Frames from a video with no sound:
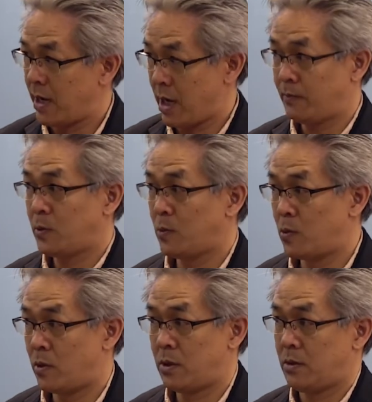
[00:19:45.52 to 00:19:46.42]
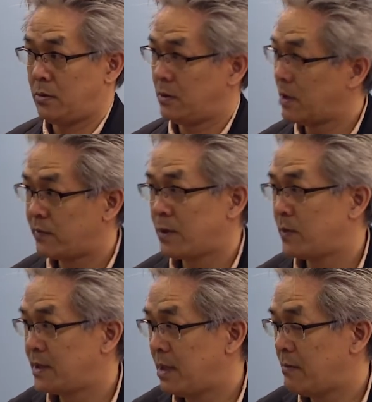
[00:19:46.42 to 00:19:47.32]
after the war, everything
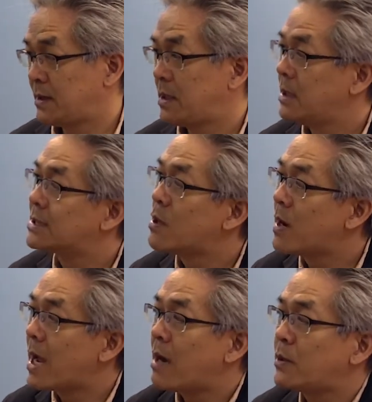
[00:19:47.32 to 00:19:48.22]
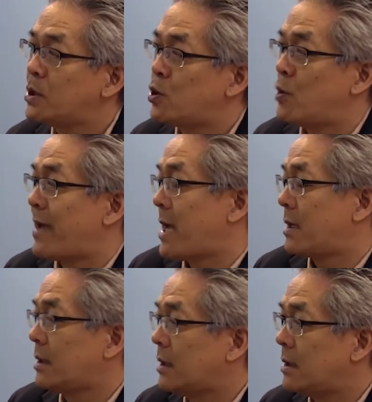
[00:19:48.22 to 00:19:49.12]
was devastated. So how do you go
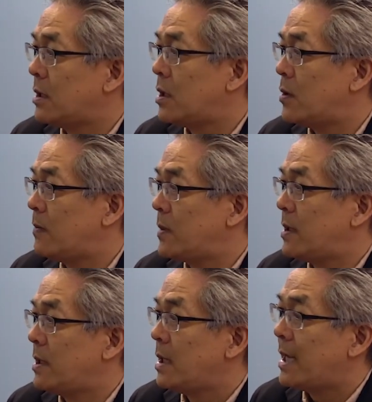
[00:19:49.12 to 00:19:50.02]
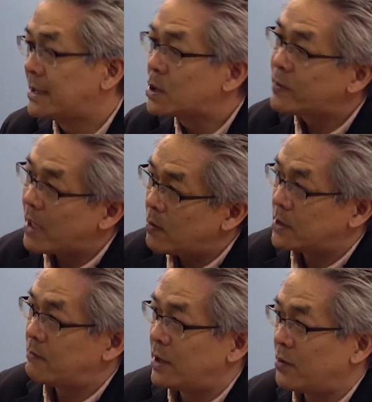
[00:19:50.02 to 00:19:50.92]
back and help? And so that
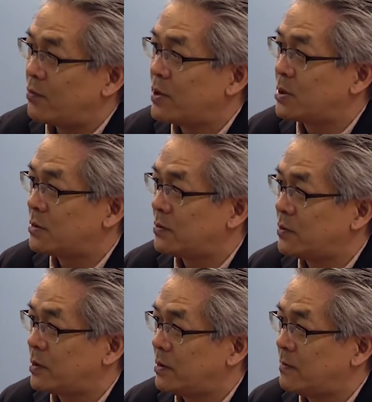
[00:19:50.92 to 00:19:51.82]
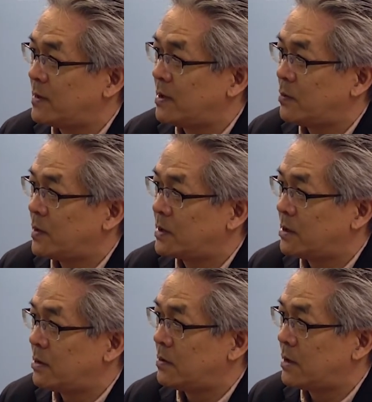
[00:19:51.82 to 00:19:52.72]
was my original dream was
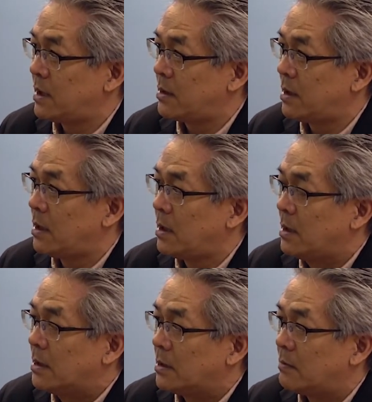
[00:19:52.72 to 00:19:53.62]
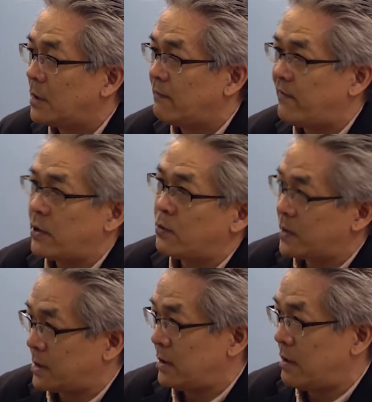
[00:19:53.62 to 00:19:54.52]
to do that. My father
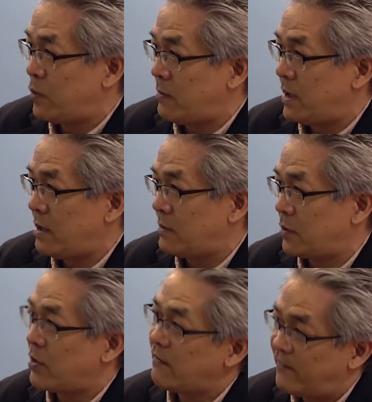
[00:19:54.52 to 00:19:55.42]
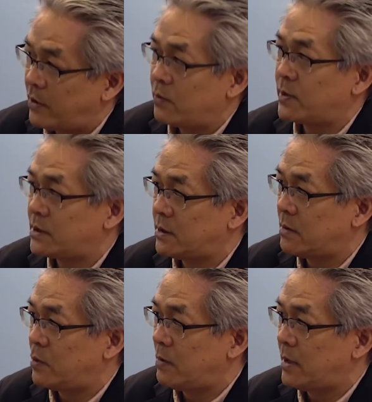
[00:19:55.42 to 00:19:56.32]
was a diplomat. My grandfather was a
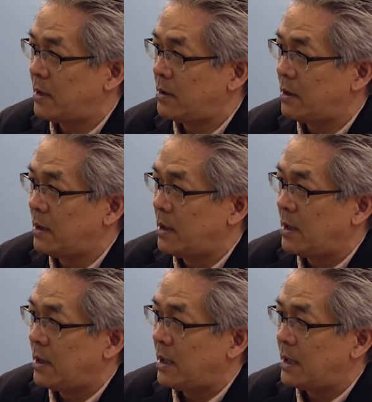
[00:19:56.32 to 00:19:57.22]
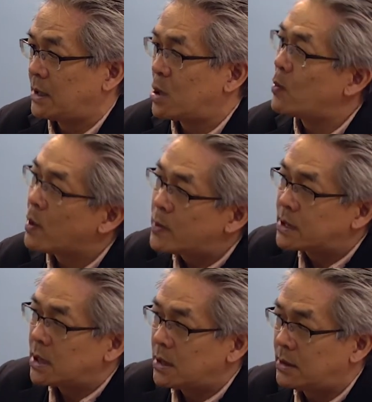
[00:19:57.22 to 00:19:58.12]
diplomat, and so it
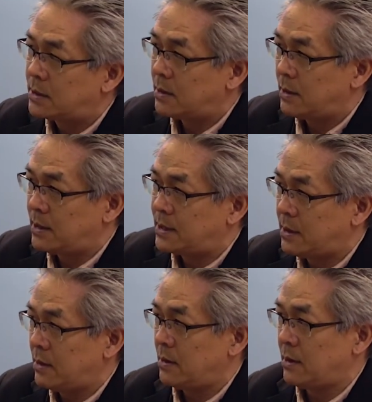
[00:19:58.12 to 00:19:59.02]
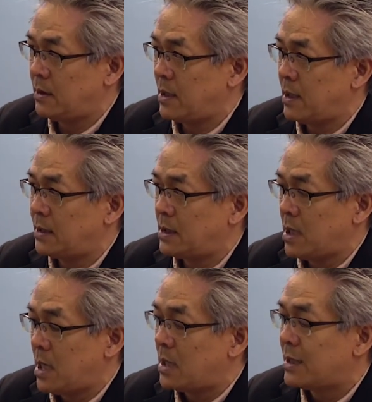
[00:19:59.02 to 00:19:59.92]
was instilled in us
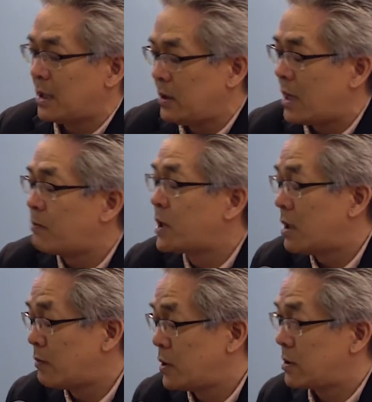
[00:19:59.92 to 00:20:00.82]
that you have to help your